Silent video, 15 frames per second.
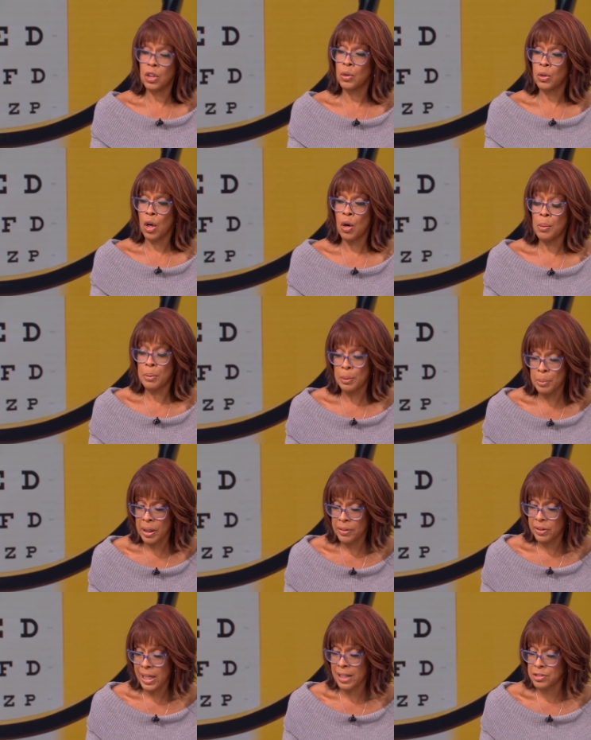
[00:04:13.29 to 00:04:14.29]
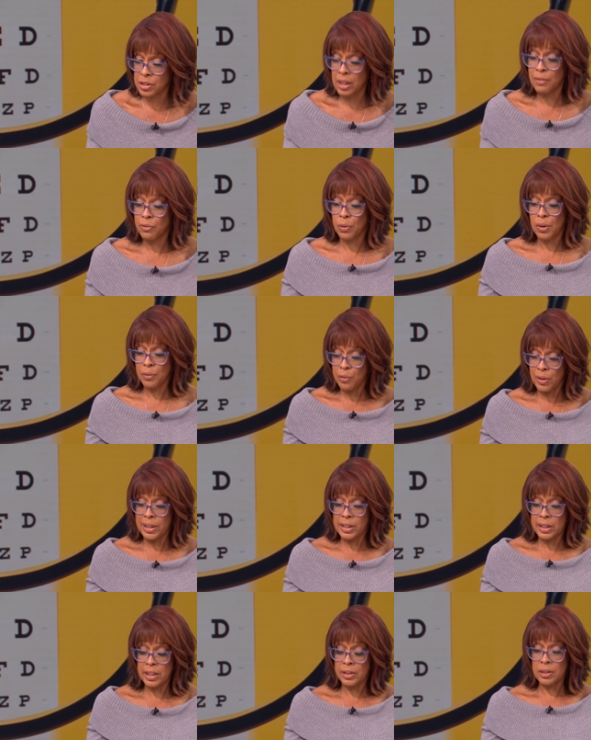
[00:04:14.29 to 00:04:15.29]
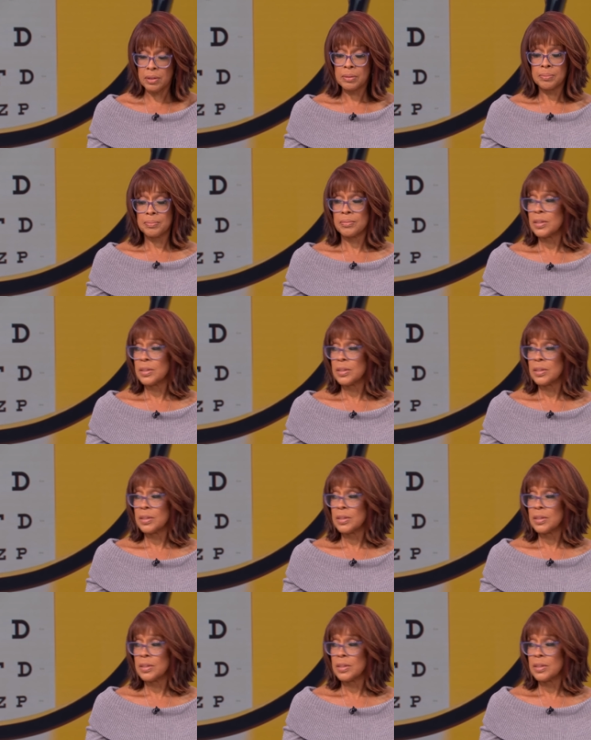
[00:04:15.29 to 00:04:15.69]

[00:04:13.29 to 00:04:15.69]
Glaucoma Month, asking for a friend here,